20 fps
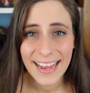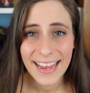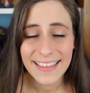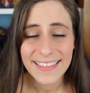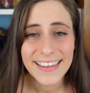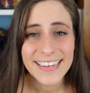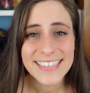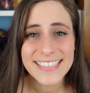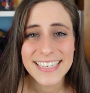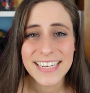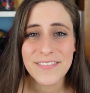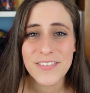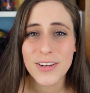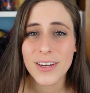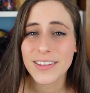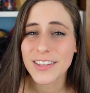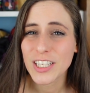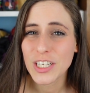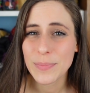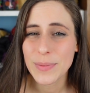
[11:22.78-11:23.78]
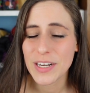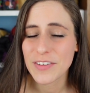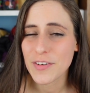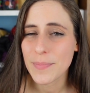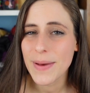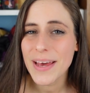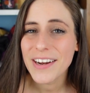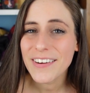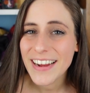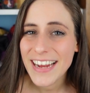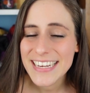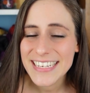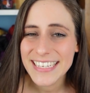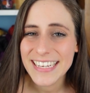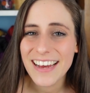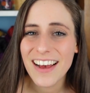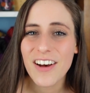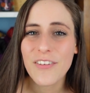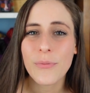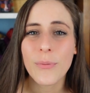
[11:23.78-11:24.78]
I like to give you a little bit of a better
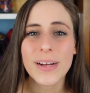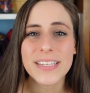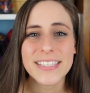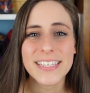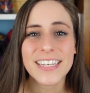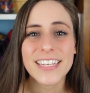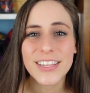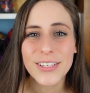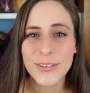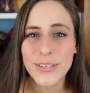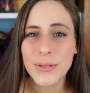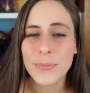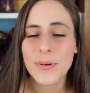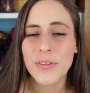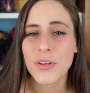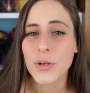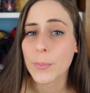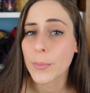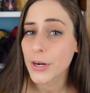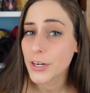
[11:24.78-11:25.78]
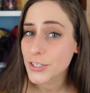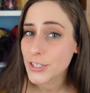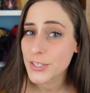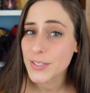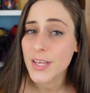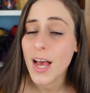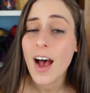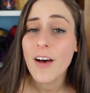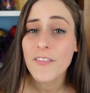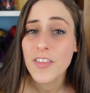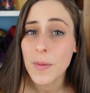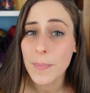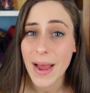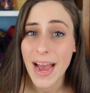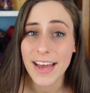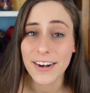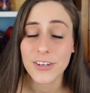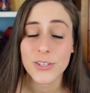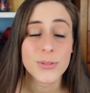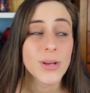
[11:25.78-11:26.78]
idea of what's included with your purchase of the
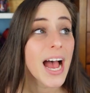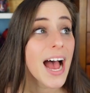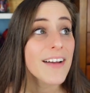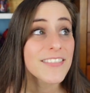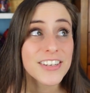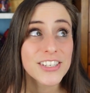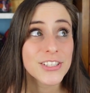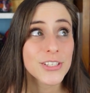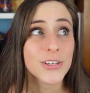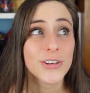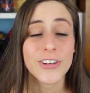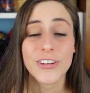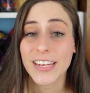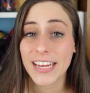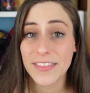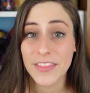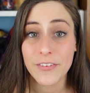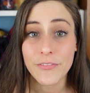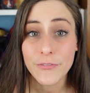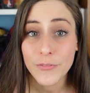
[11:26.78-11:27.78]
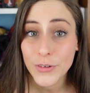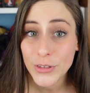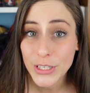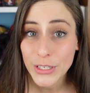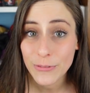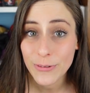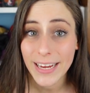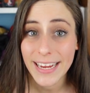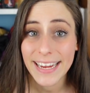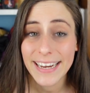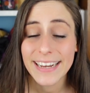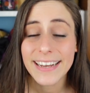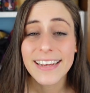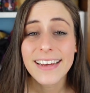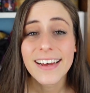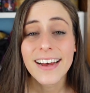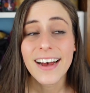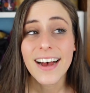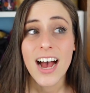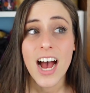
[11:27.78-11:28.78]
pattern. So obviously you're gonna get the fully written,
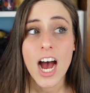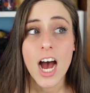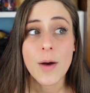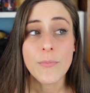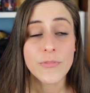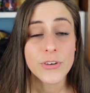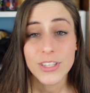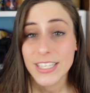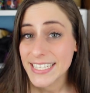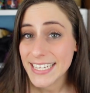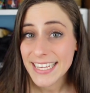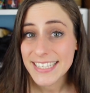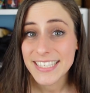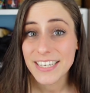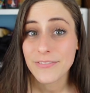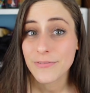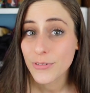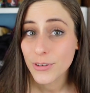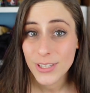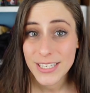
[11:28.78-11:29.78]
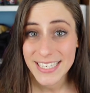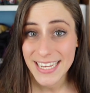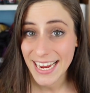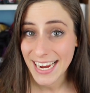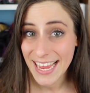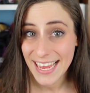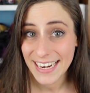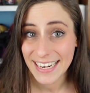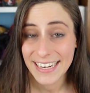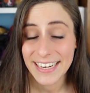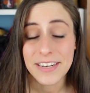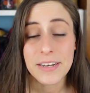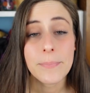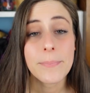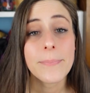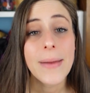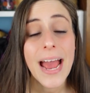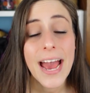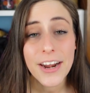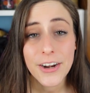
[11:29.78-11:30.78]
um, fully tested, fully tech edited
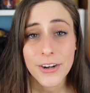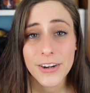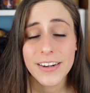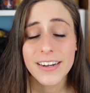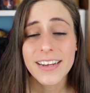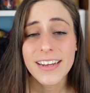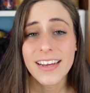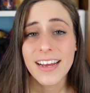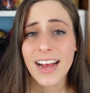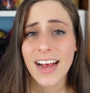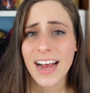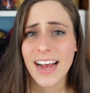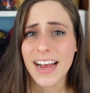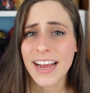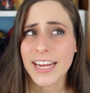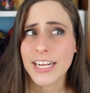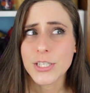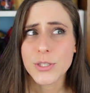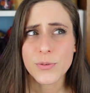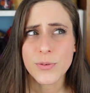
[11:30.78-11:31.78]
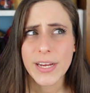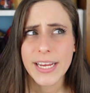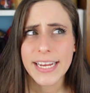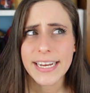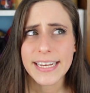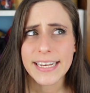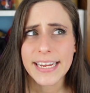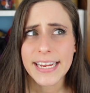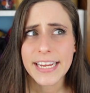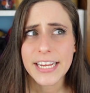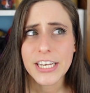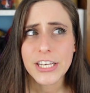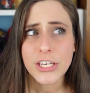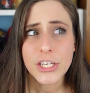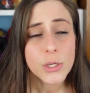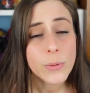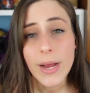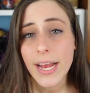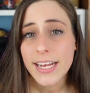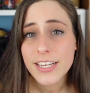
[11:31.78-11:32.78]
pattern. Uh, it's written in
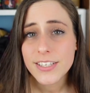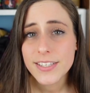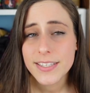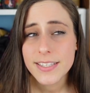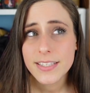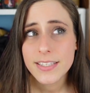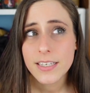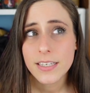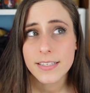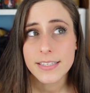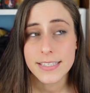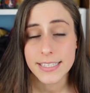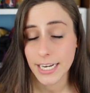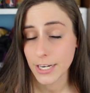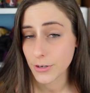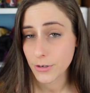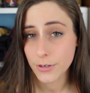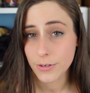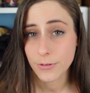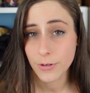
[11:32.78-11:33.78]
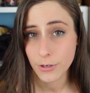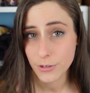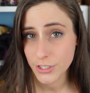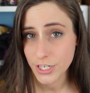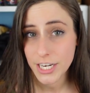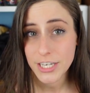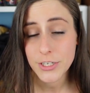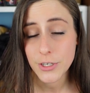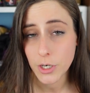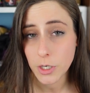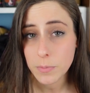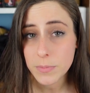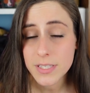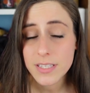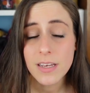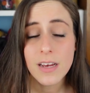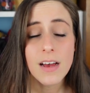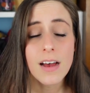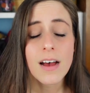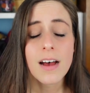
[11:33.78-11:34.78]
US standard crochet
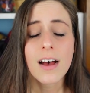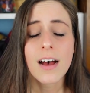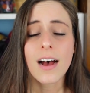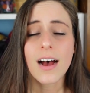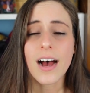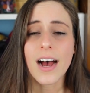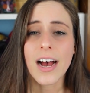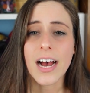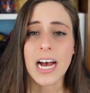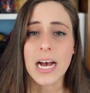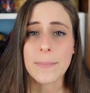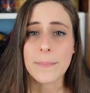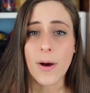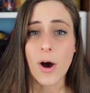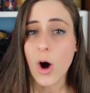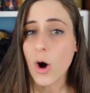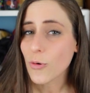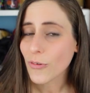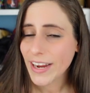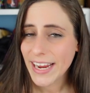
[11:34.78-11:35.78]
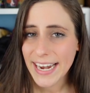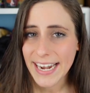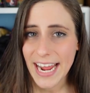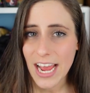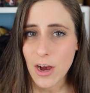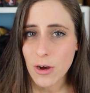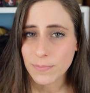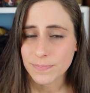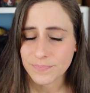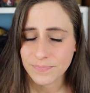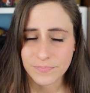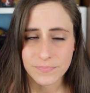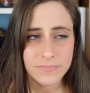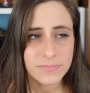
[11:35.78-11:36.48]
terms, um, all written out,